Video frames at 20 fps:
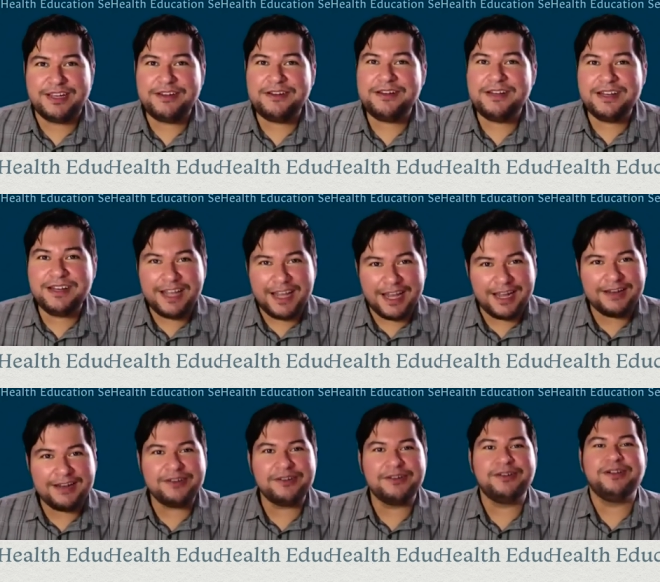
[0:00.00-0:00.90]
you can
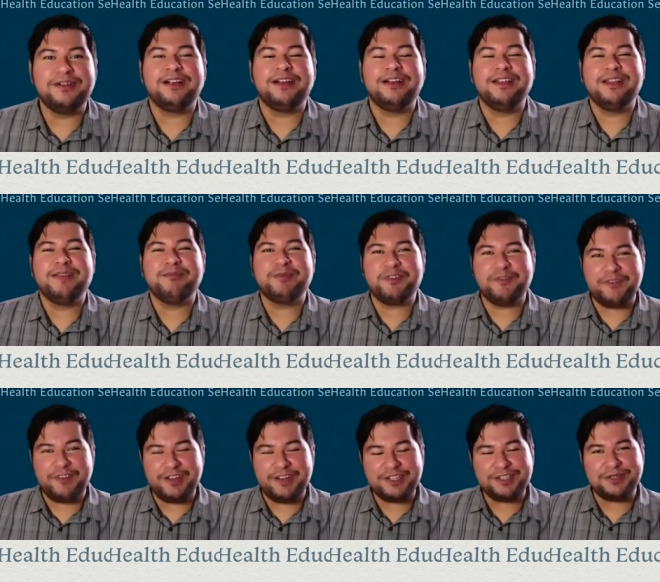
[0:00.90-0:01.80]
handle
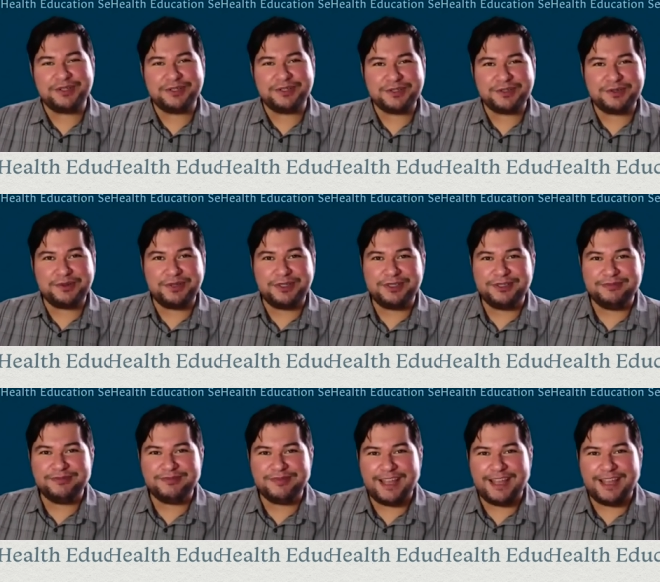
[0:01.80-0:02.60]
professional school